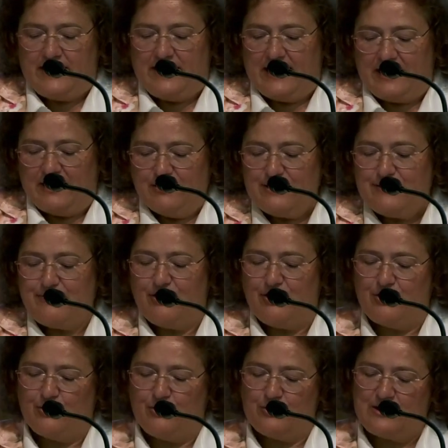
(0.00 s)
Faced with the
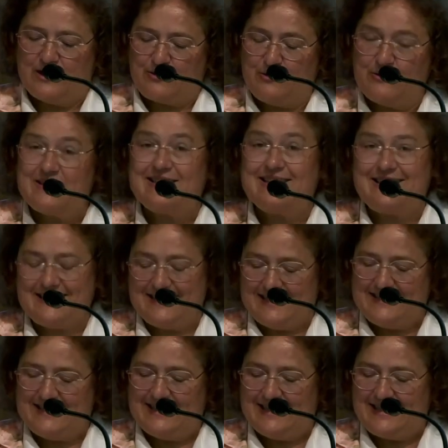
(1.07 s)
challenge of artificial
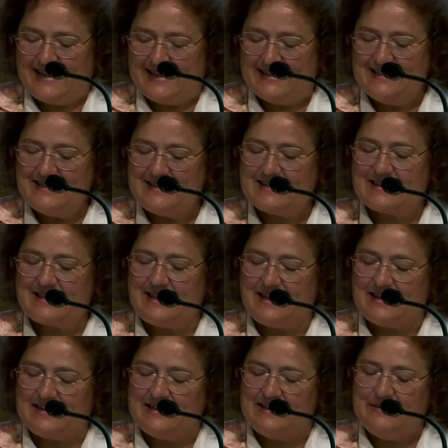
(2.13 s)
intelligence,
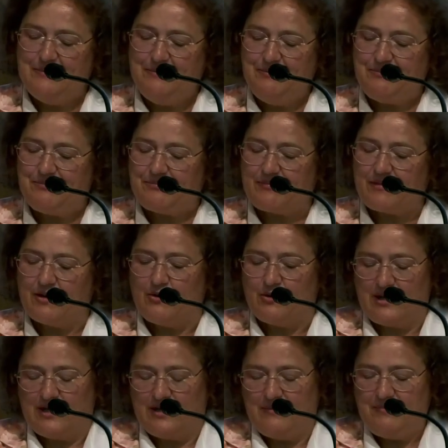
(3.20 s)
which will reinforce
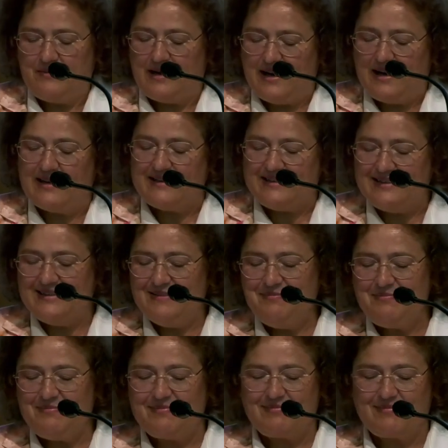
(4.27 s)
students' natural
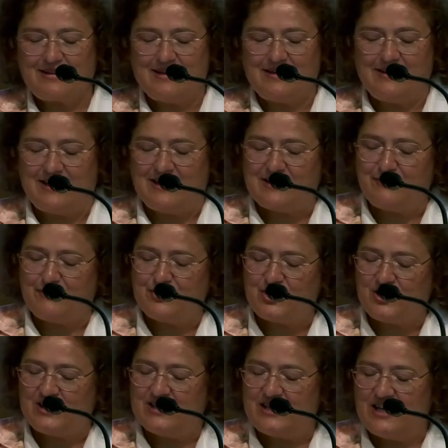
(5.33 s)
tendency to
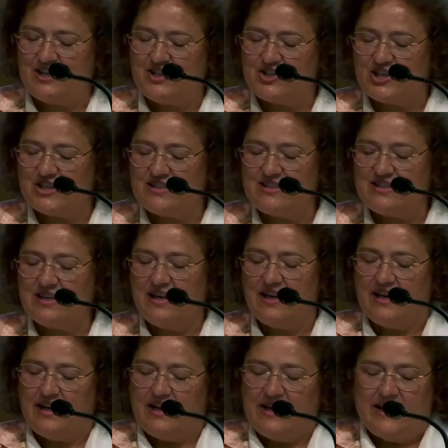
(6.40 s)
laziness and will make any
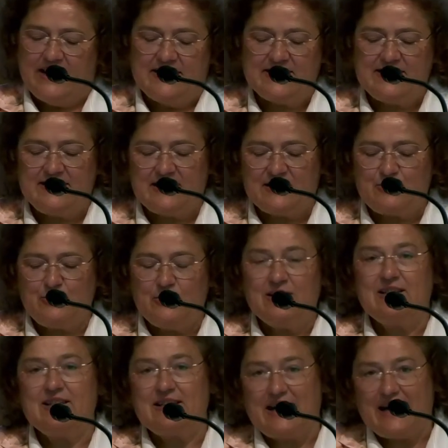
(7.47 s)
professions,
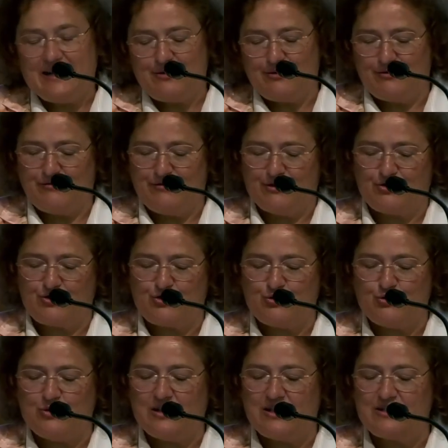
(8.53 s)
for example
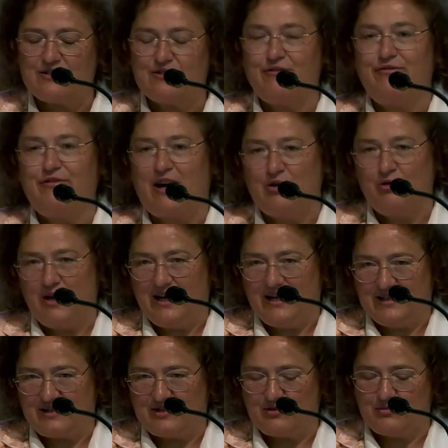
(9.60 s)
administration, superfluous,
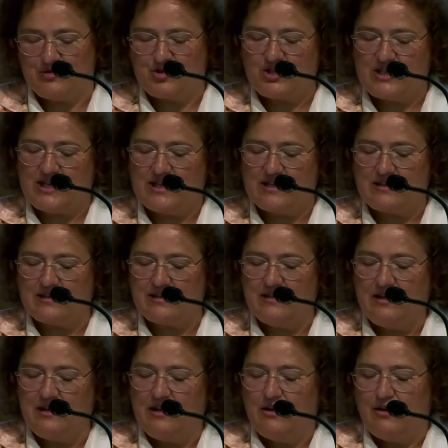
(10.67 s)
it's necessary for
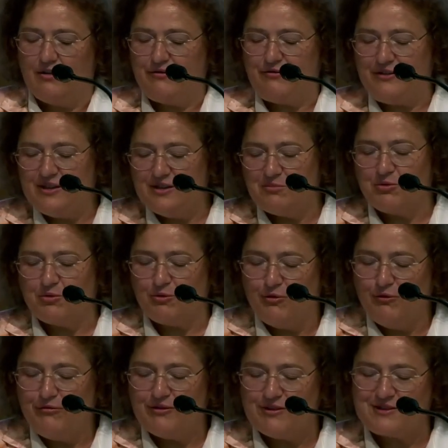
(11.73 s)
the educational
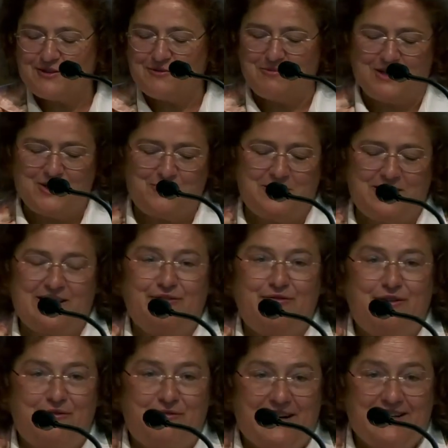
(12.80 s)
sciences and pedagogical
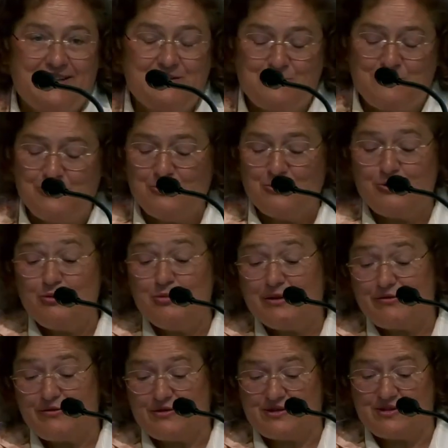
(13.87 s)
practice to benefit
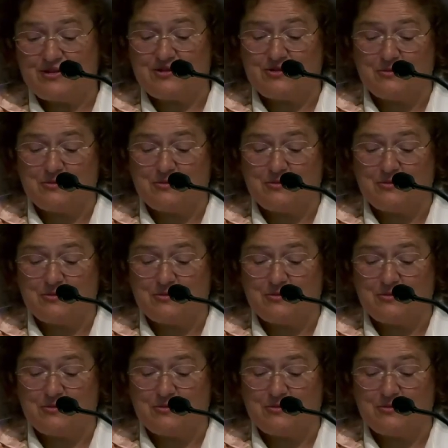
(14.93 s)
from Edith